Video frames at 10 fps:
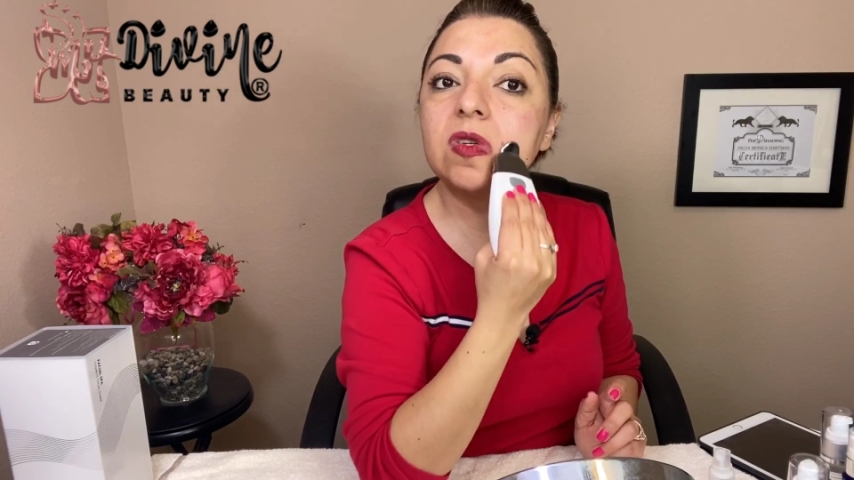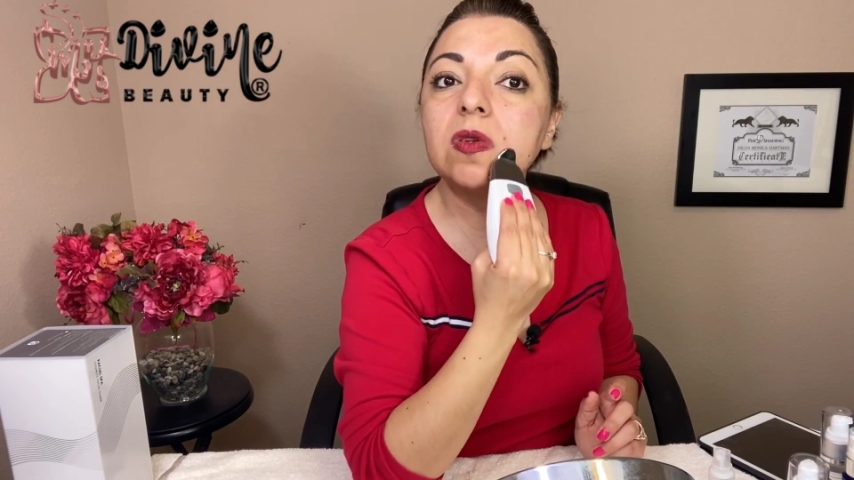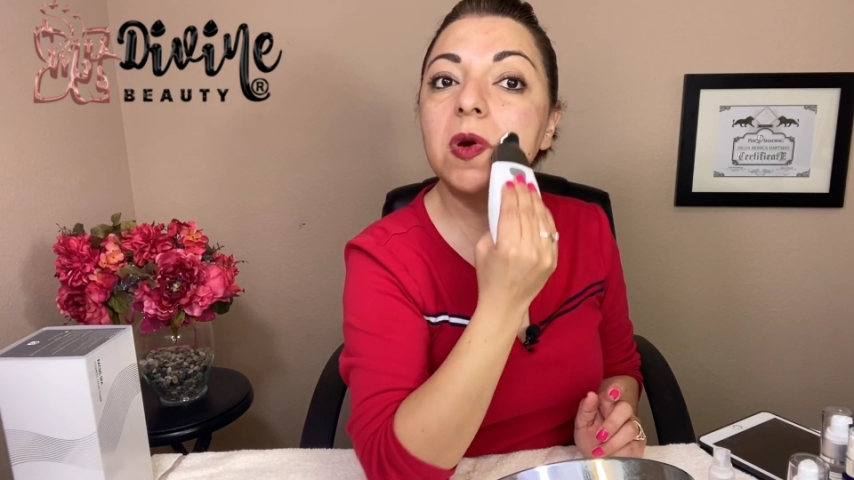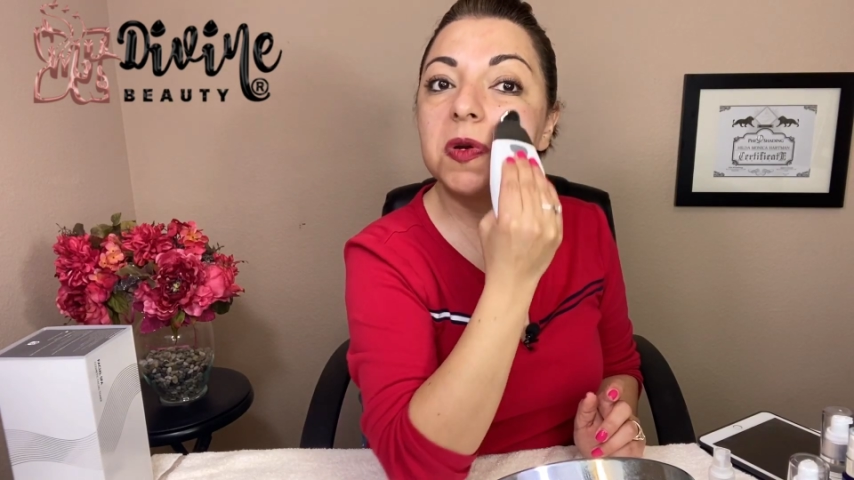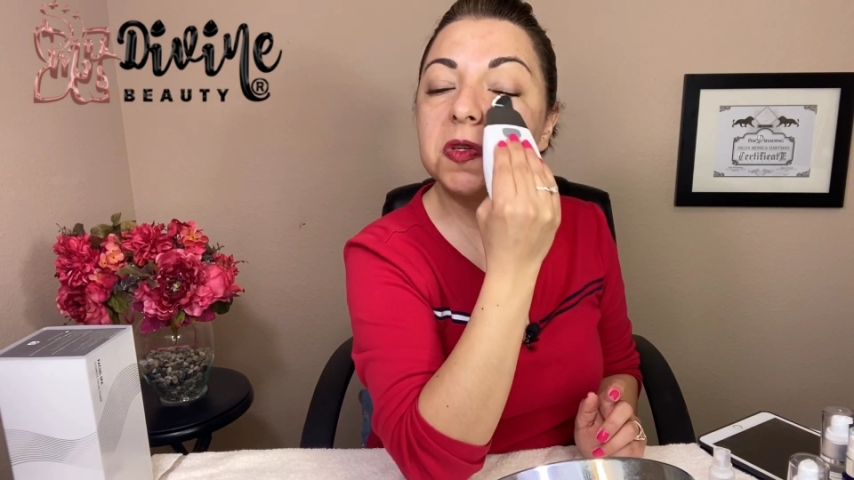
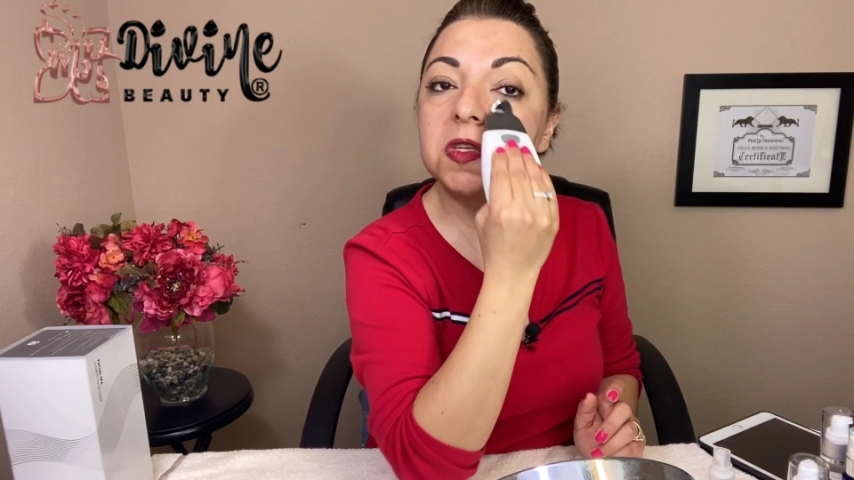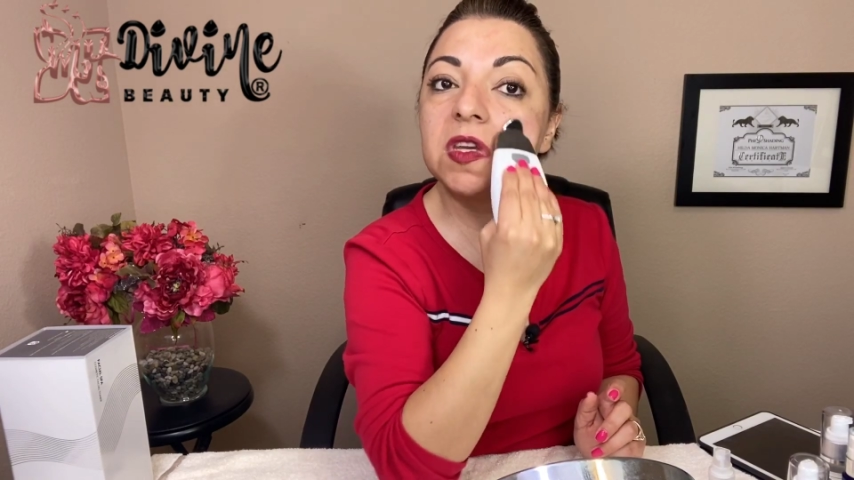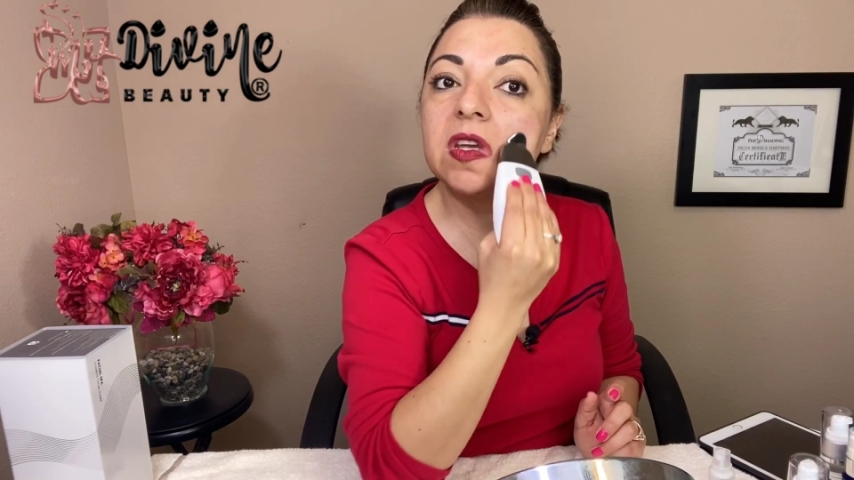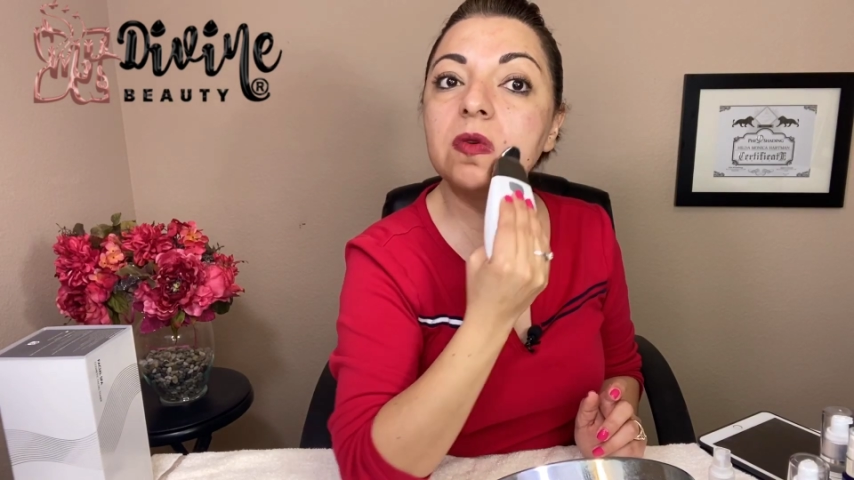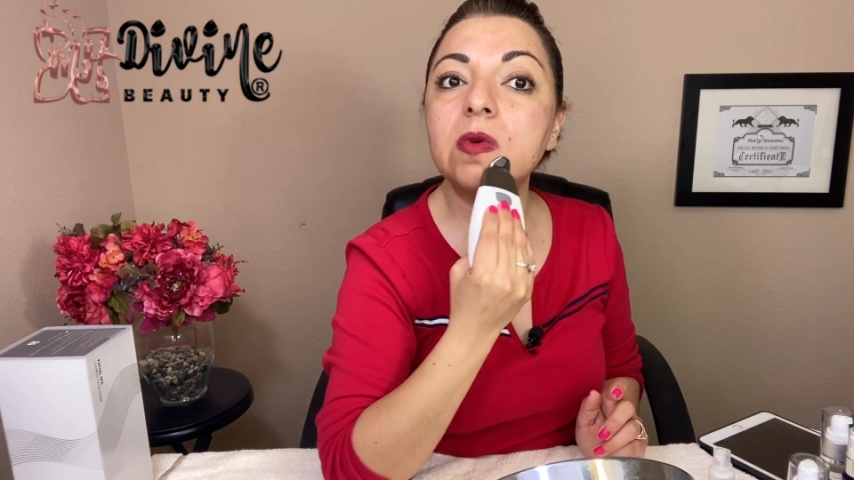our
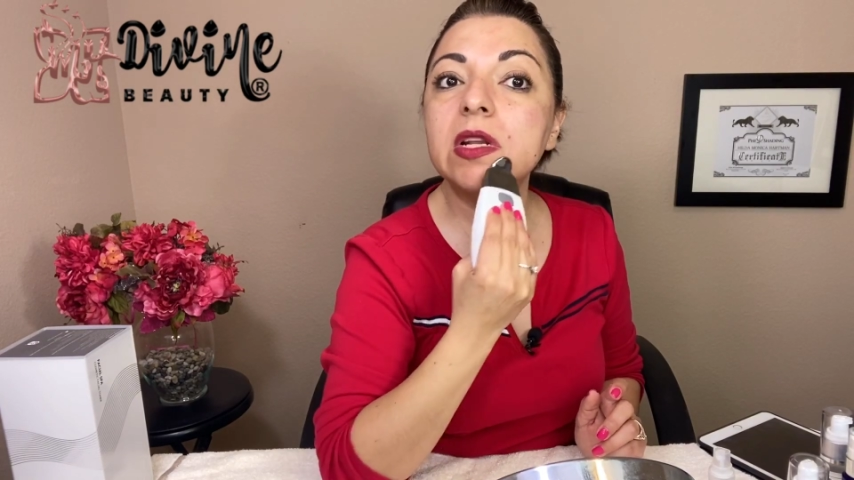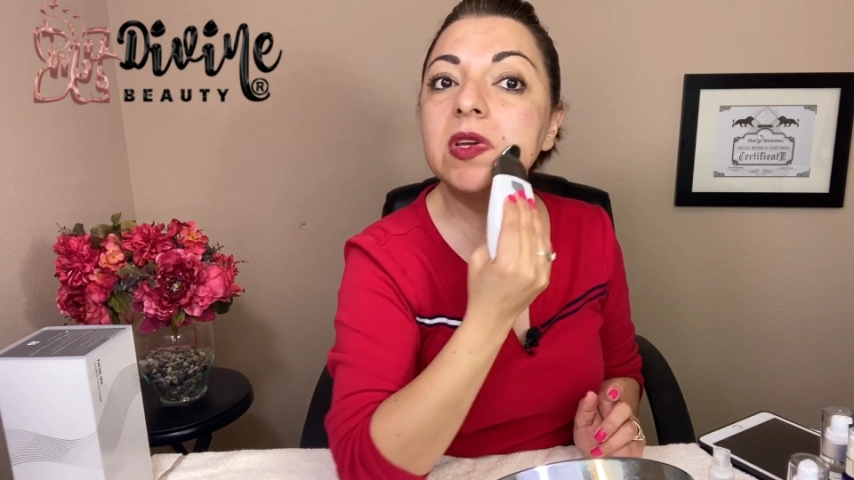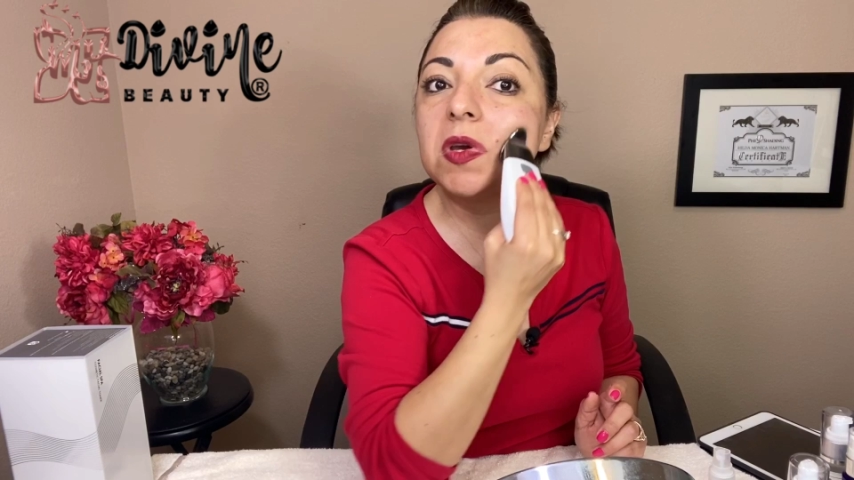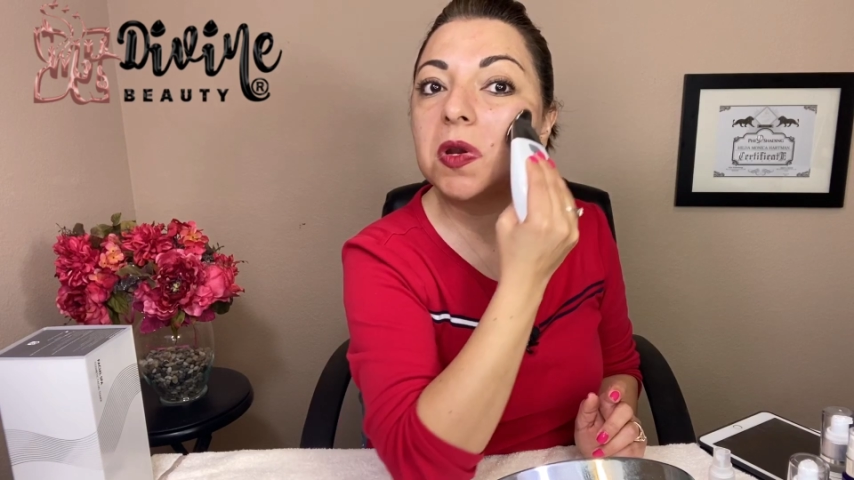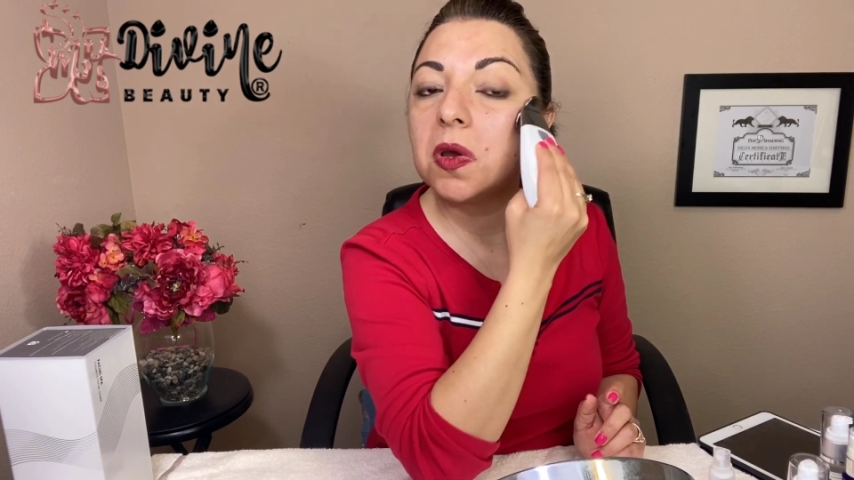skin really
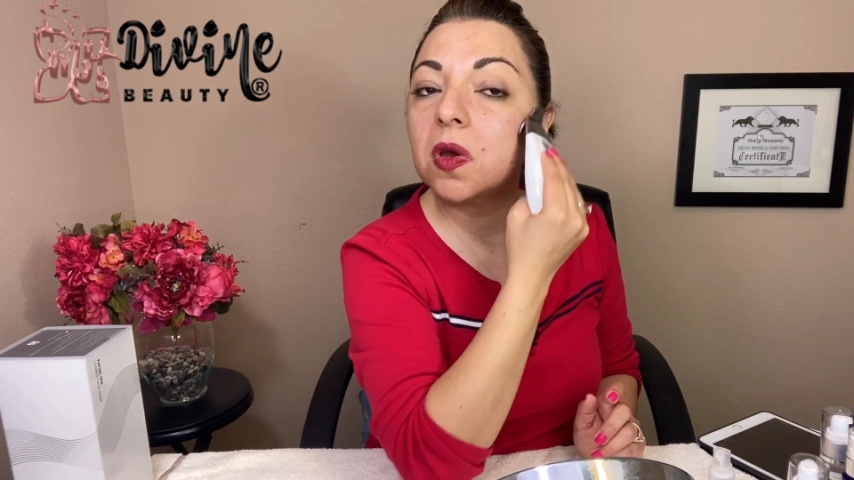good.